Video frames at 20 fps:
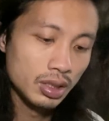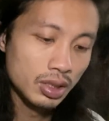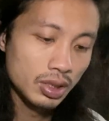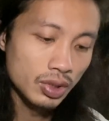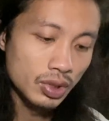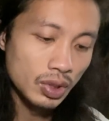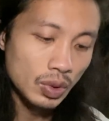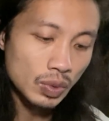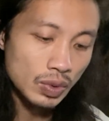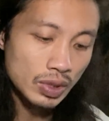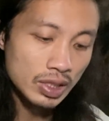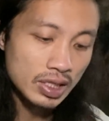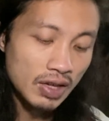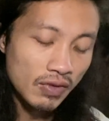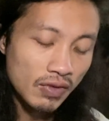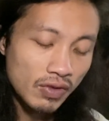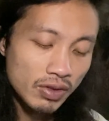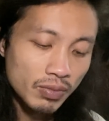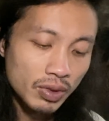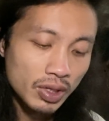So
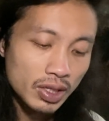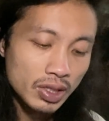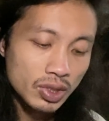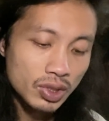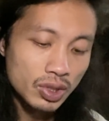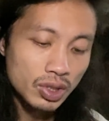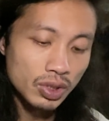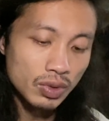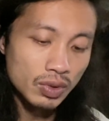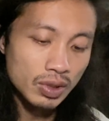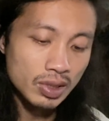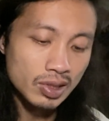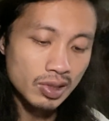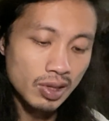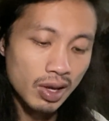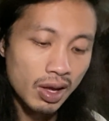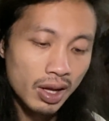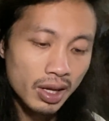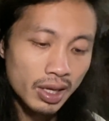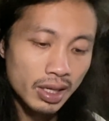7 plus 2 is
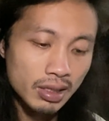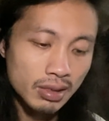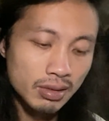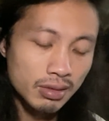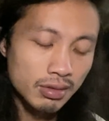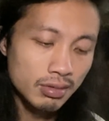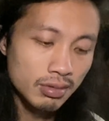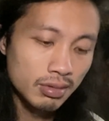9.